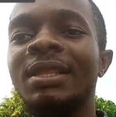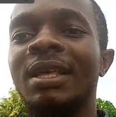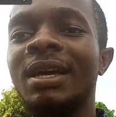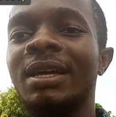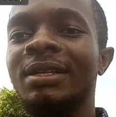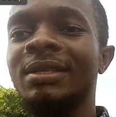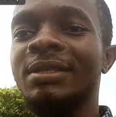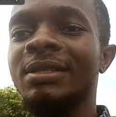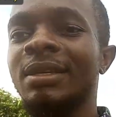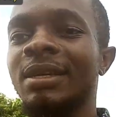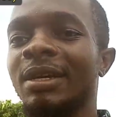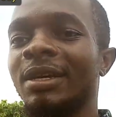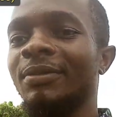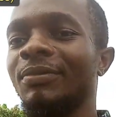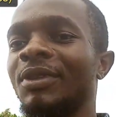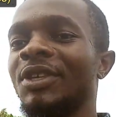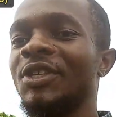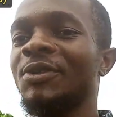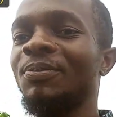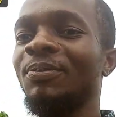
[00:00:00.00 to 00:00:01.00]
that
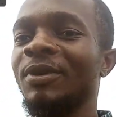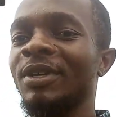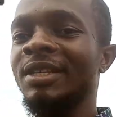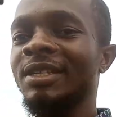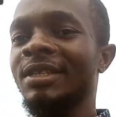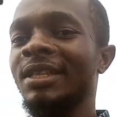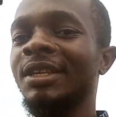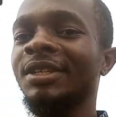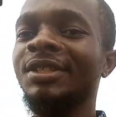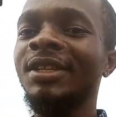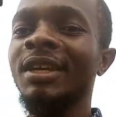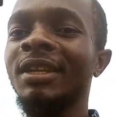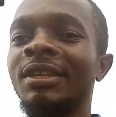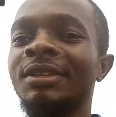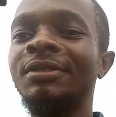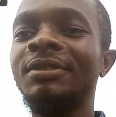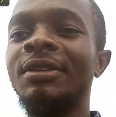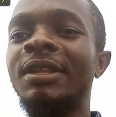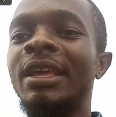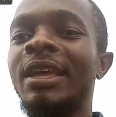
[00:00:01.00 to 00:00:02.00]
um, this presidential
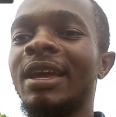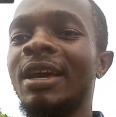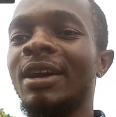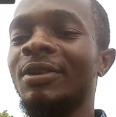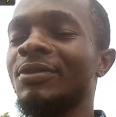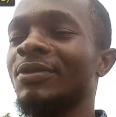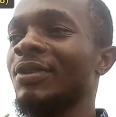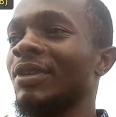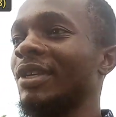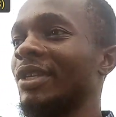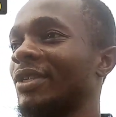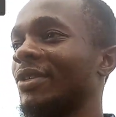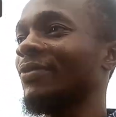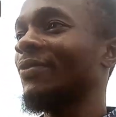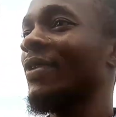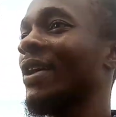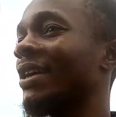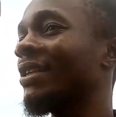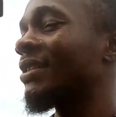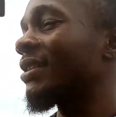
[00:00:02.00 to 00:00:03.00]
layout is
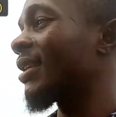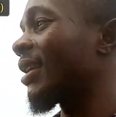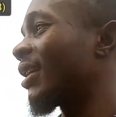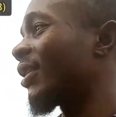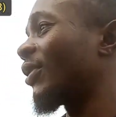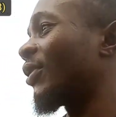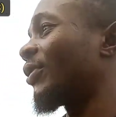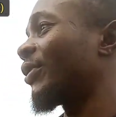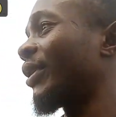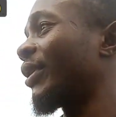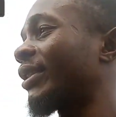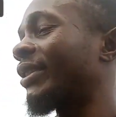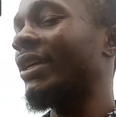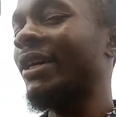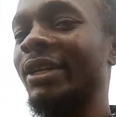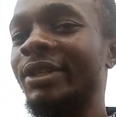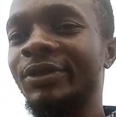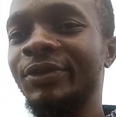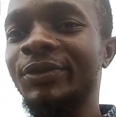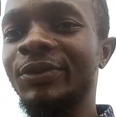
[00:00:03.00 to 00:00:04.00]
right here on the
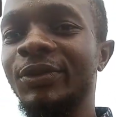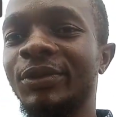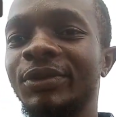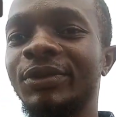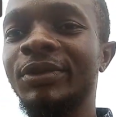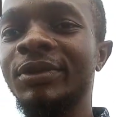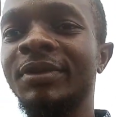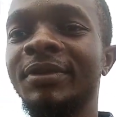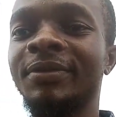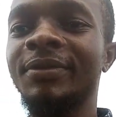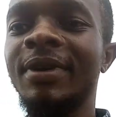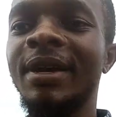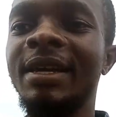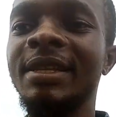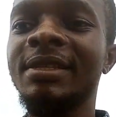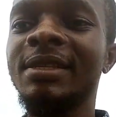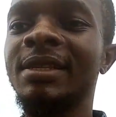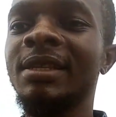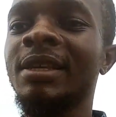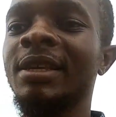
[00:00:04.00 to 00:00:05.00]
tarred road,
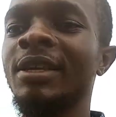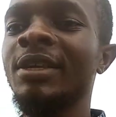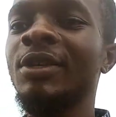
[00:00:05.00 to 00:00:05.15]
right?